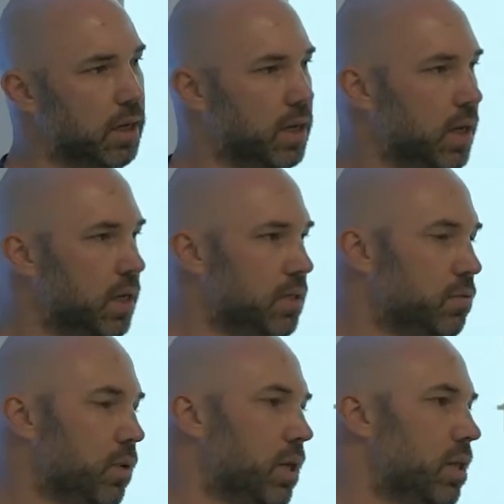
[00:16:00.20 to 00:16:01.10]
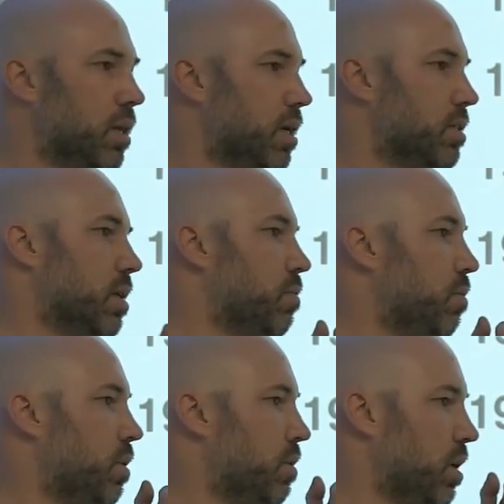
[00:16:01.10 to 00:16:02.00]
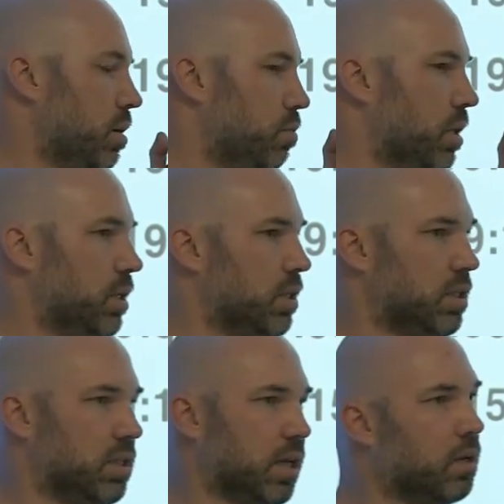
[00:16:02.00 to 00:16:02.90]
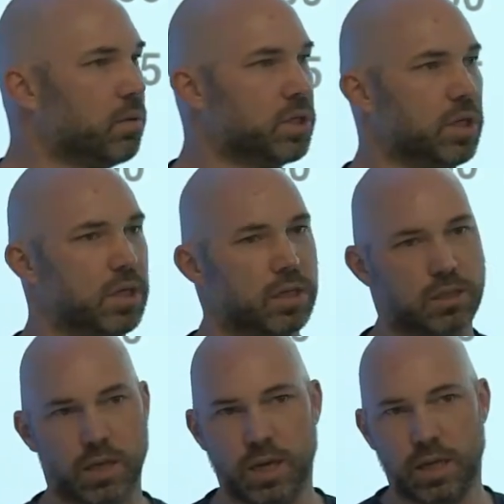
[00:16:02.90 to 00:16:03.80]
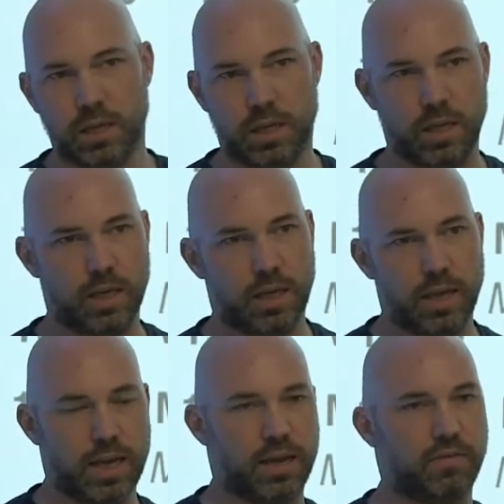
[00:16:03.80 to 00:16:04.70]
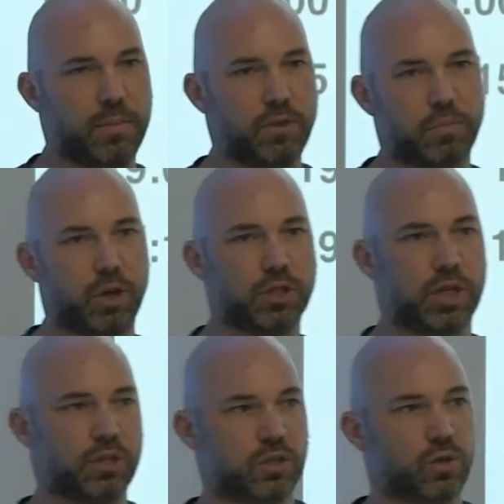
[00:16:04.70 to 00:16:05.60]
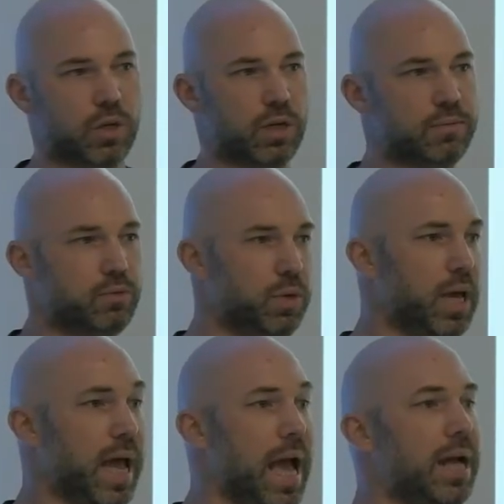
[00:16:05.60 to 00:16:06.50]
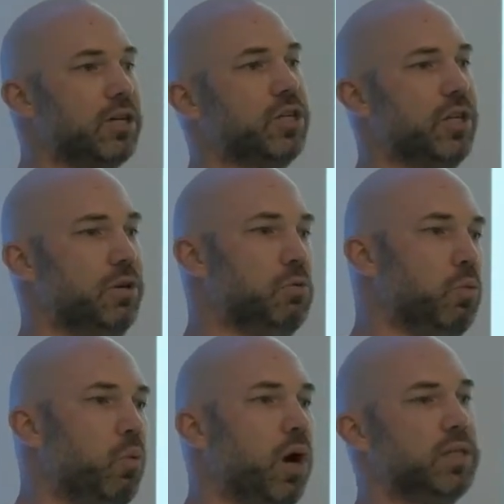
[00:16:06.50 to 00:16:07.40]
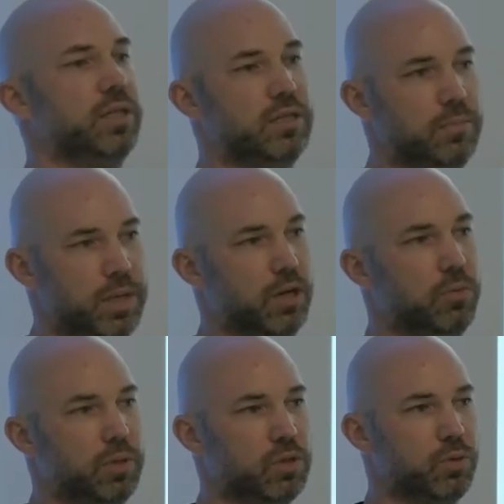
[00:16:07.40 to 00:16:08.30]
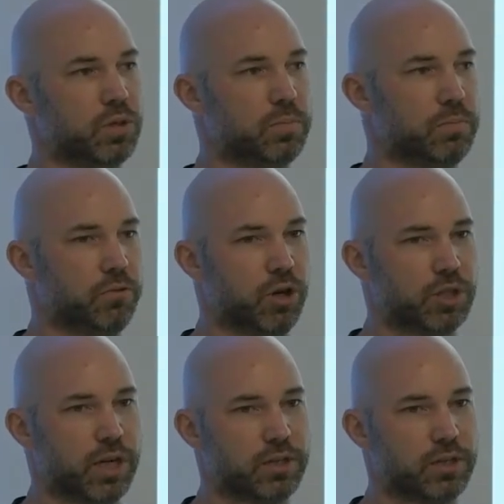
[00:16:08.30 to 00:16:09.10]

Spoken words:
This is one of the things that we think really distinguishes the EEA from other blockchain consortiums. We actually want it to be an open source project.